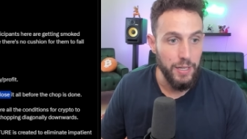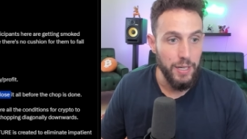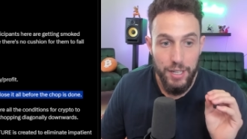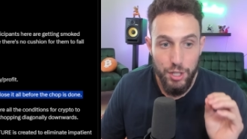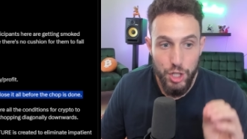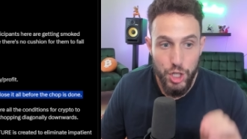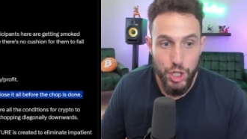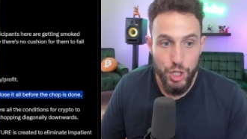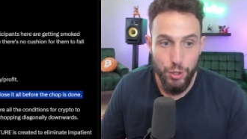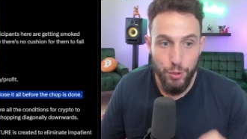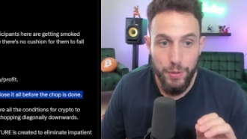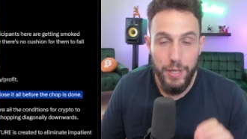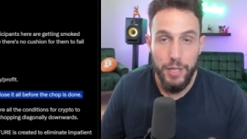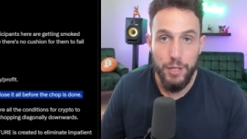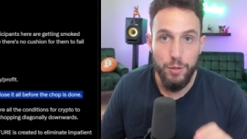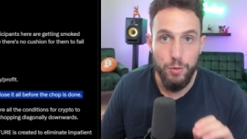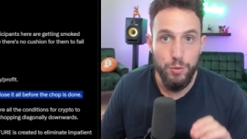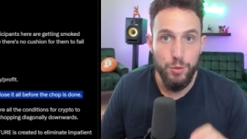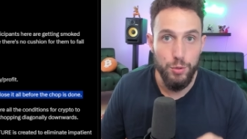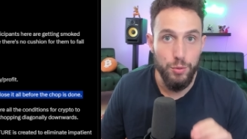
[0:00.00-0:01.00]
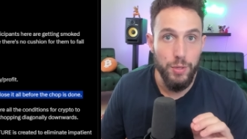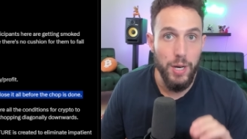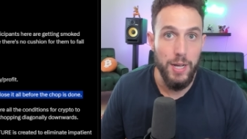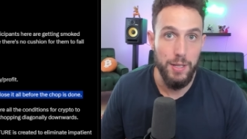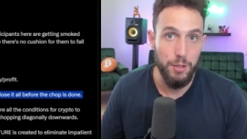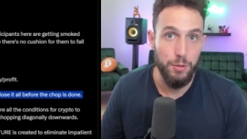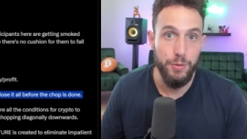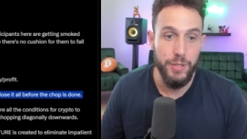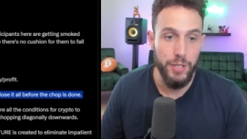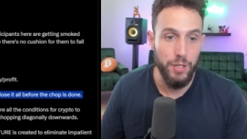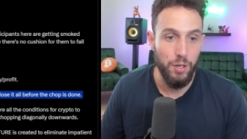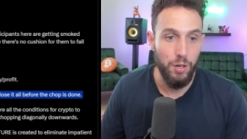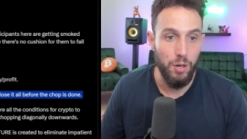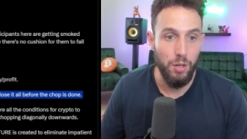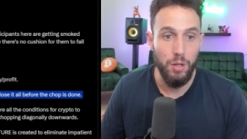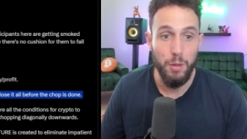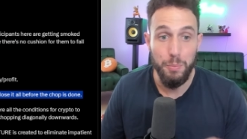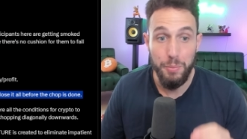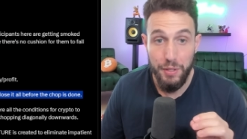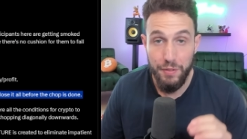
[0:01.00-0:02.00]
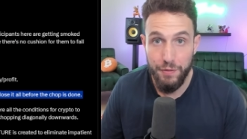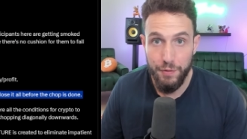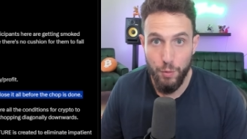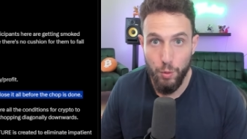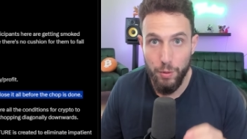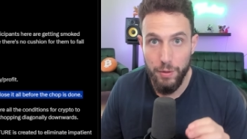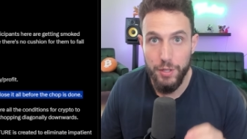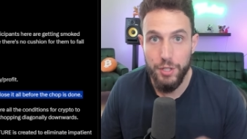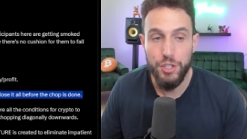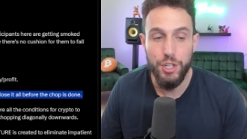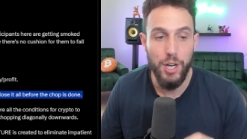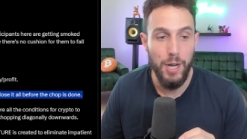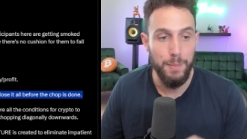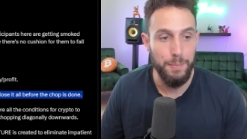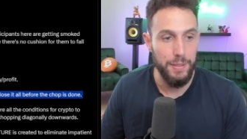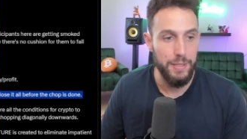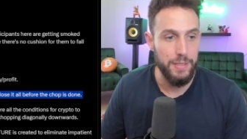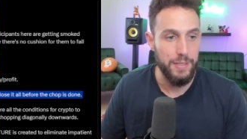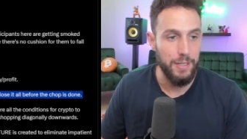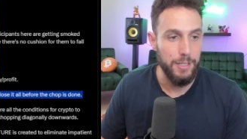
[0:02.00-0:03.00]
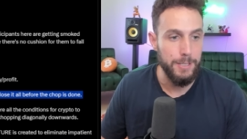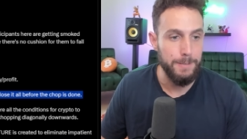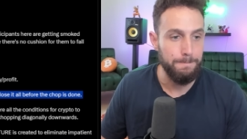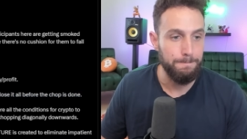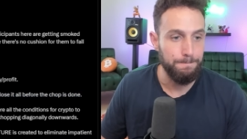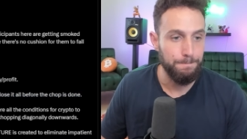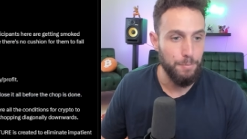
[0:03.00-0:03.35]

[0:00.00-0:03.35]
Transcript: Ensure that you do not lose it all before the chop is done.